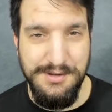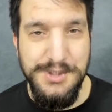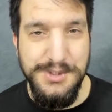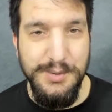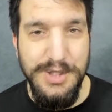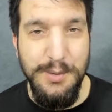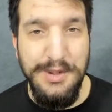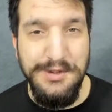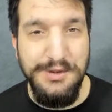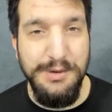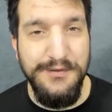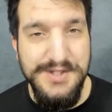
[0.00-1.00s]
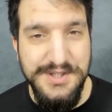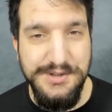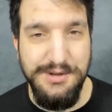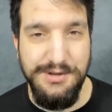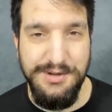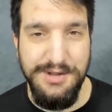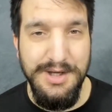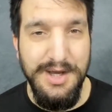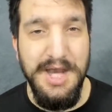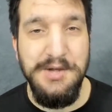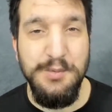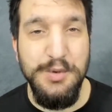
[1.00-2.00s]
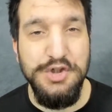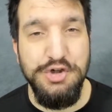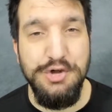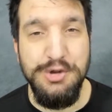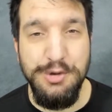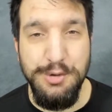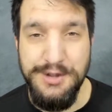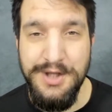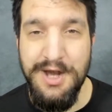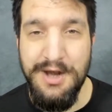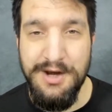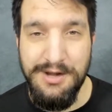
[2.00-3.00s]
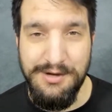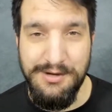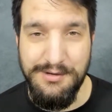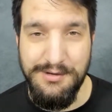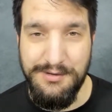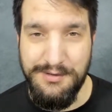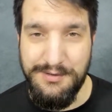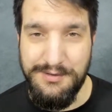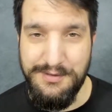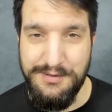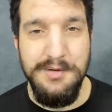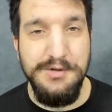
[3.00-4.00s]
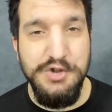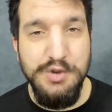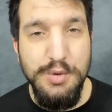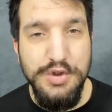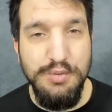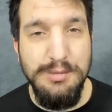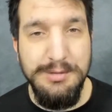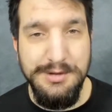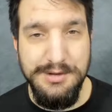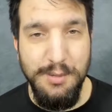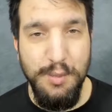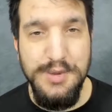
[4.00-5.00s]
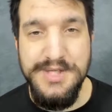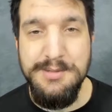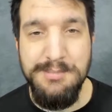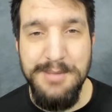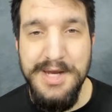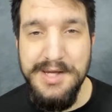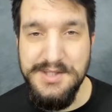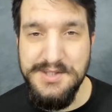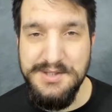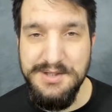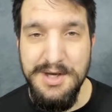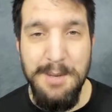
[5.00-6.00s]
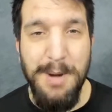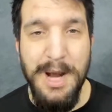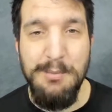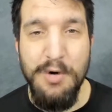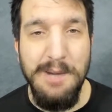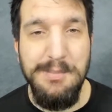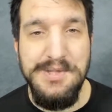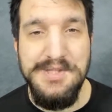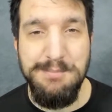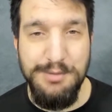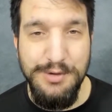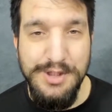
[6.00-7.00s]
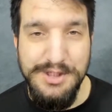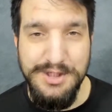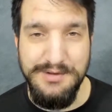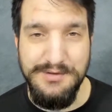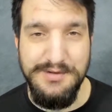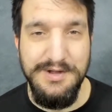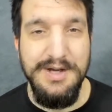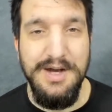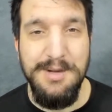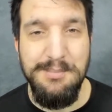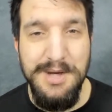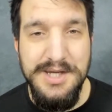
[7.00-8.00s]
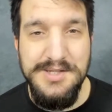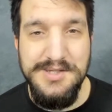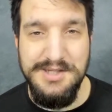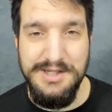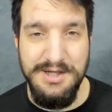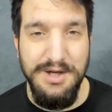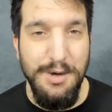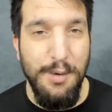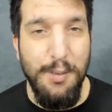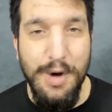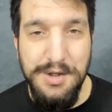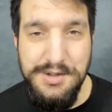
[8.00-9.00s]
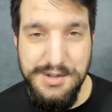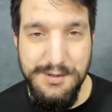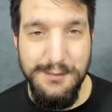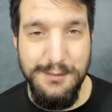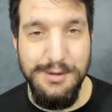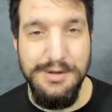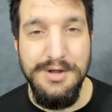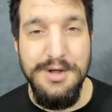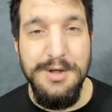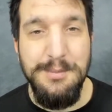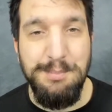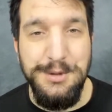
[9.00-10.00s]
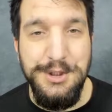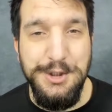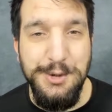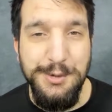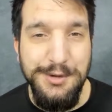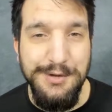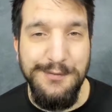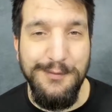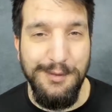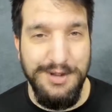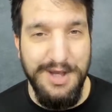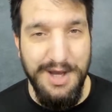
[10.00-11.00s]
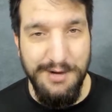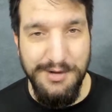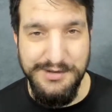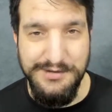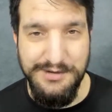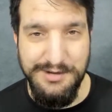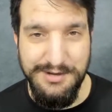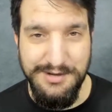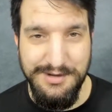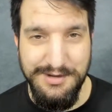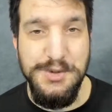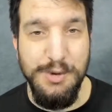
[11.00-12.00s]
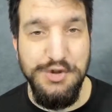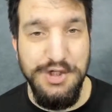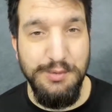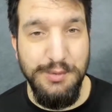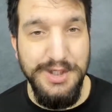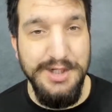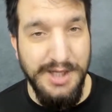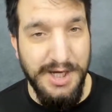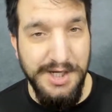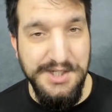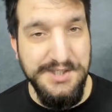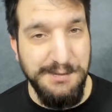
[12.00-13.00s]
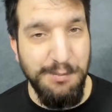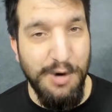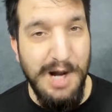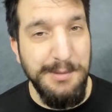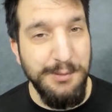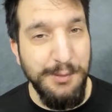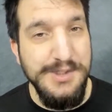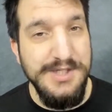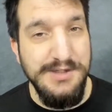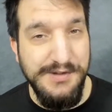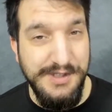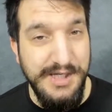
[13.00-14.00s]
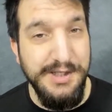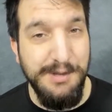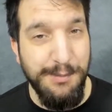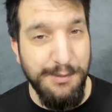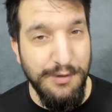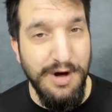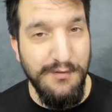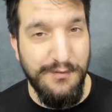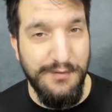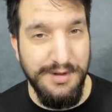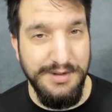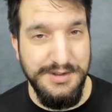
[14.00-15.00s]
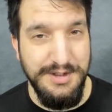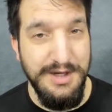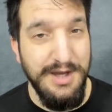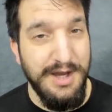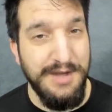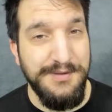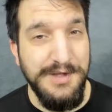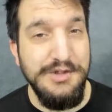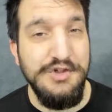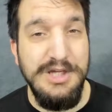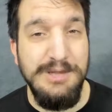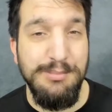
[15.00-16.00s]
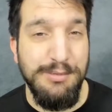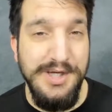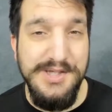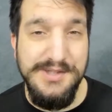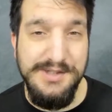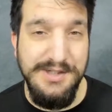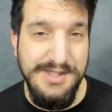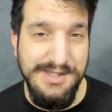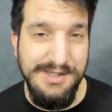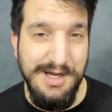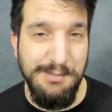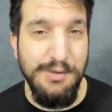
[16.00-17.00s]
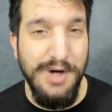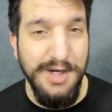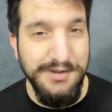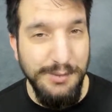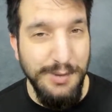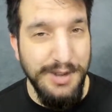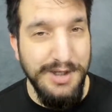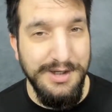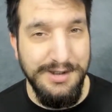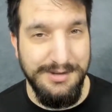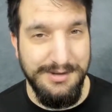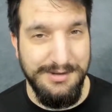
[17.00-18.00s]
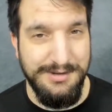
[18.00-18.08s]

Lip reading: So he went to visit her and wished her good health. The Jewish woman was amazed by Muhammad's brilliant, amazing, wonderful, beautiful character. So she realized that Muhammad was indeed a prophet, and then she embraced Islam right away.